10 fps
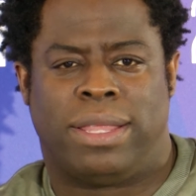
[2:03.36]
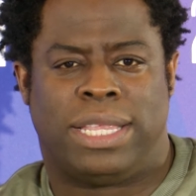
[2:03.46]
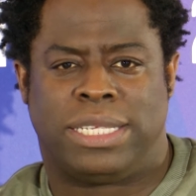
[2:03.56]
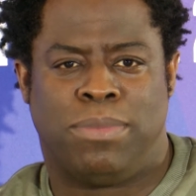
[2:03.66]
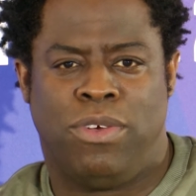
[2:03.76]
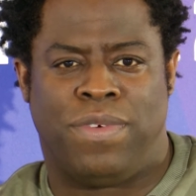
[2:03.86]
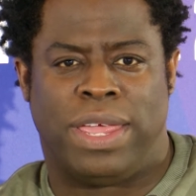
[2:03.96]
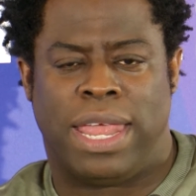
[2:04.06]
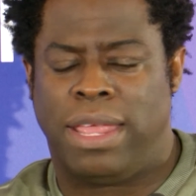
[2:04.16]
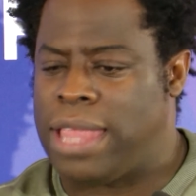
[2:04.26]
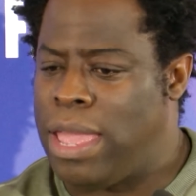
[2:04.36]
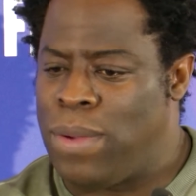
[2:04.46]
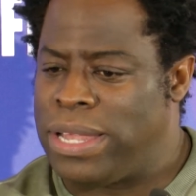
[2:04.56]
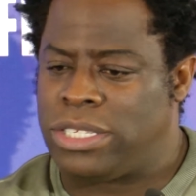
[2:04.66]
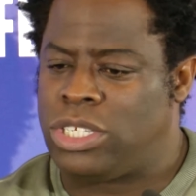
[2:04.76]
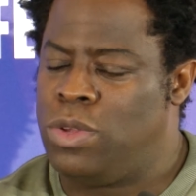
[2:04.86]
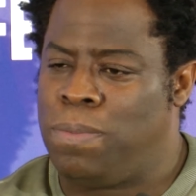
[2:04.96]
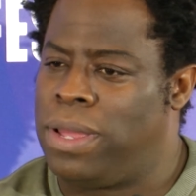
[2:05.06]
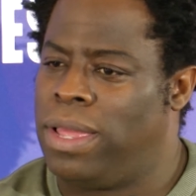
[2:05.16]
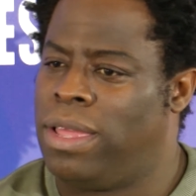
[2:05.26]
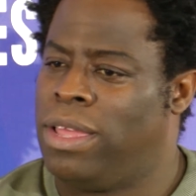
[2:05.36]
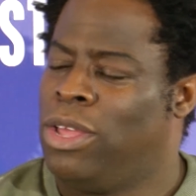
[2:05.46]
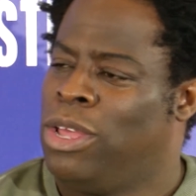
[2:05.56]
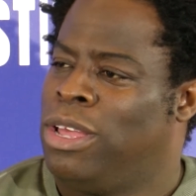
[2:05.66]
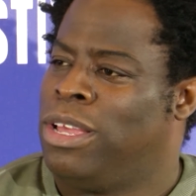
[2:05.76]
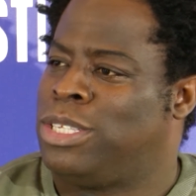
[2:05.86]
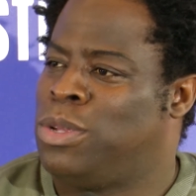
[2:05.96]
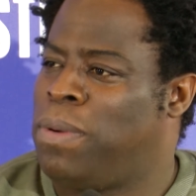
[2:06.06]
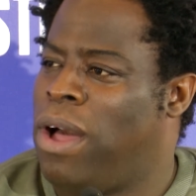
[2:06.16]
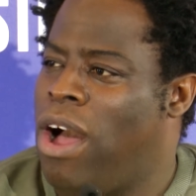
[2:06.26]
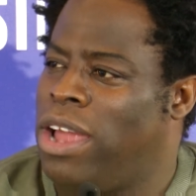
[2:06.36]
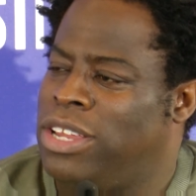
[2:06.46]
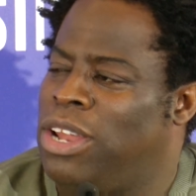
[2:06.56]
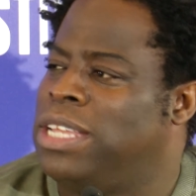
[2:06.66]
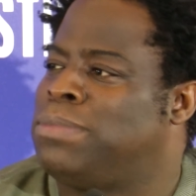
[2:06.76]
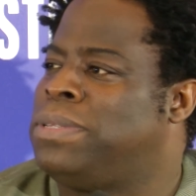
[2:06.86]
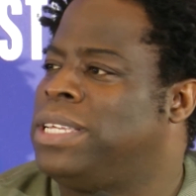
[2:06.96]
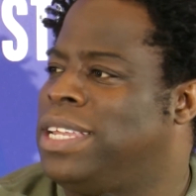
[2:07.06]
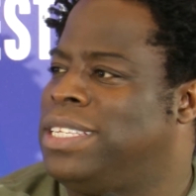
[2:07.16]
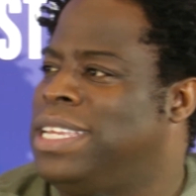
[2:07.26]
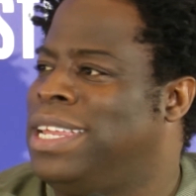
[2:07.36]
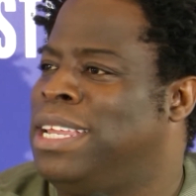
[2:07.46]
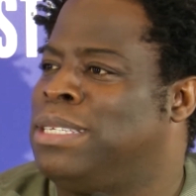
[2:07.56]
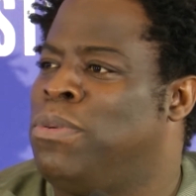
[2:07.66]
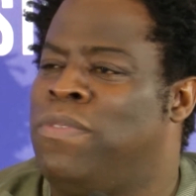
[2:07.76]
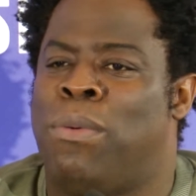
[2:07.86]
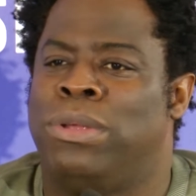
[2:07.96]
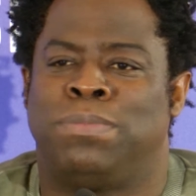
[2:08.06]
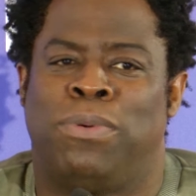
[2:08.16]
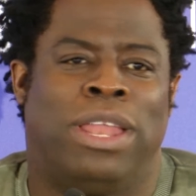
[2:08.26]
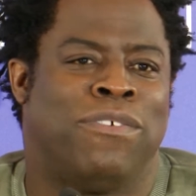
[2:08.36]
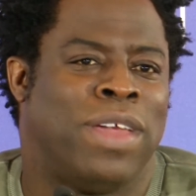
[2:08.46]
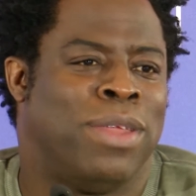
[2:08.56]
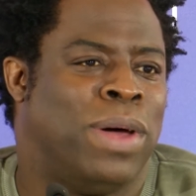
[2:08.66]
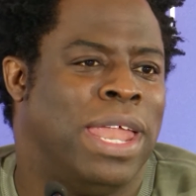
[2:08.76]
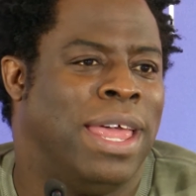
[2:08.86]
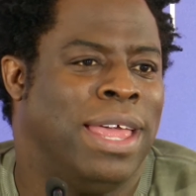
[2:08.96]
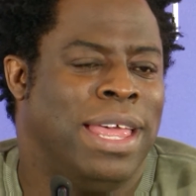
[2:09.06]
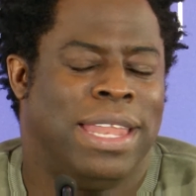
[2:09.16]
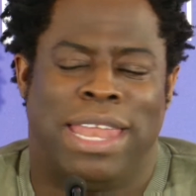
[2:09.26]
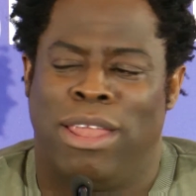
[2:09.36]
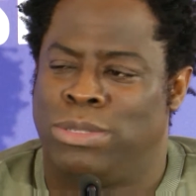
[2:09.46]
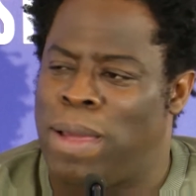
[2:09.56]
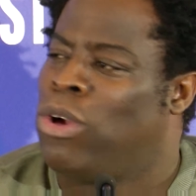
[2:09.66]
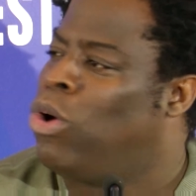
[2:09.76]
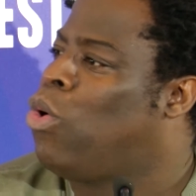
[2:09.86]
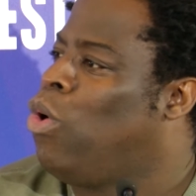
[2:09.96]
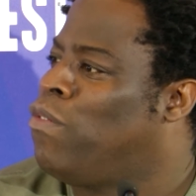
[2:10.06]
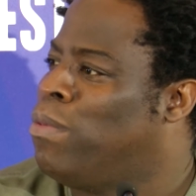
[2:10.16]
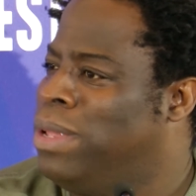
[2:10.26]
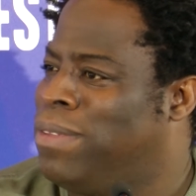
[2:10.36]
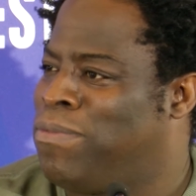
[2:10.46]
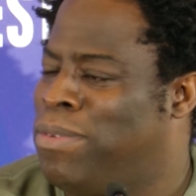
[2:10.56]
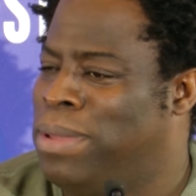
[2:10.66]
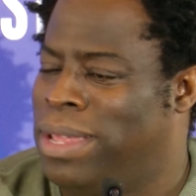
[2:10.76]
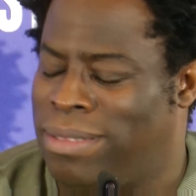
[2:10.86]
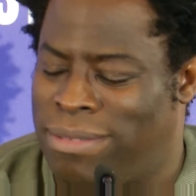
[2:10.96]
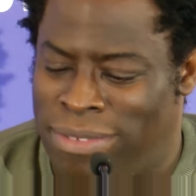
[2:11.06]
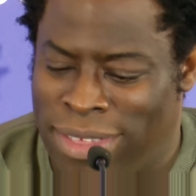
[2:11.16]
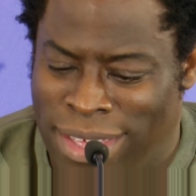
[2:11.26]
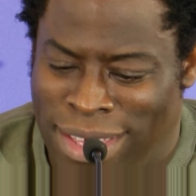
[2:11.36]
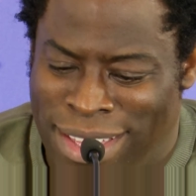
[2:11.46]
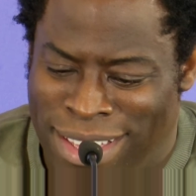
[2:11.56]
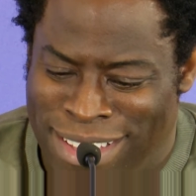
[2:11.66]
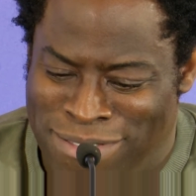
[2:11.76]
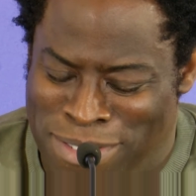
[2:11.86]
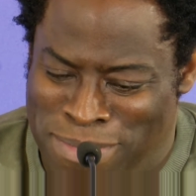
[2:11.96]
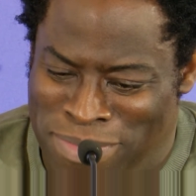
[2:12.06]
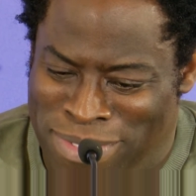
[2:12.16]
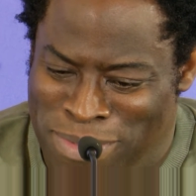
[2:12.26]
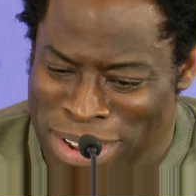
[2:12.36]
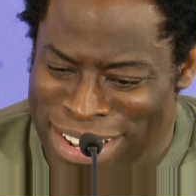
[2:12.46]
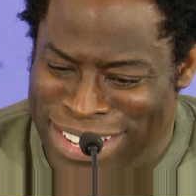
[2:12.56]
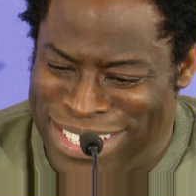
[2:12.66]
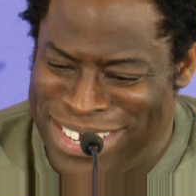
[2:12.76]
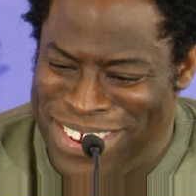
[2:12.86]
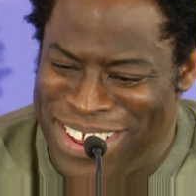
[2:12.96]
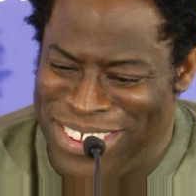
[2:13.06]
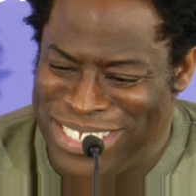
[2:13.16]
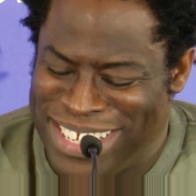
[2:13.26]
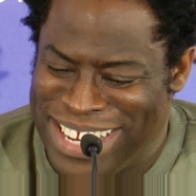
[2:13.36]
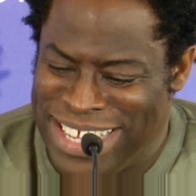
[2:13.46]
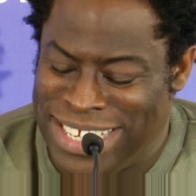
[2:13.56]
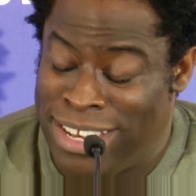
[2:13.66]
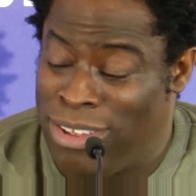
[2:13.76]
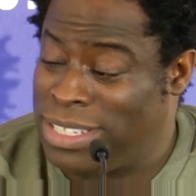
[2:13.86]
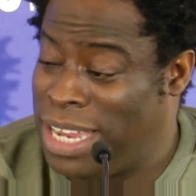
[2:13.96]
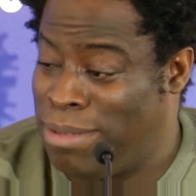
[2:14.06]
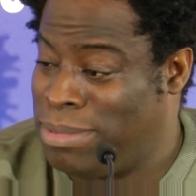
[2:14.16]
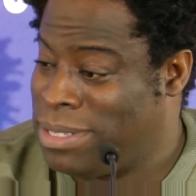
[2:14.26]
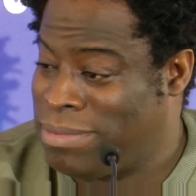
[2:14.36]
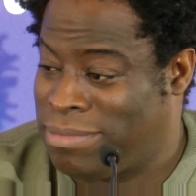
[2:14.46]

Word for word: this movie, and they they went super. Super hard. You know, there's a particular scene in this movie. I won't spoil it for anyone that, that knows, but I got a call from the from the from one of the studios, and they said, "Look, James,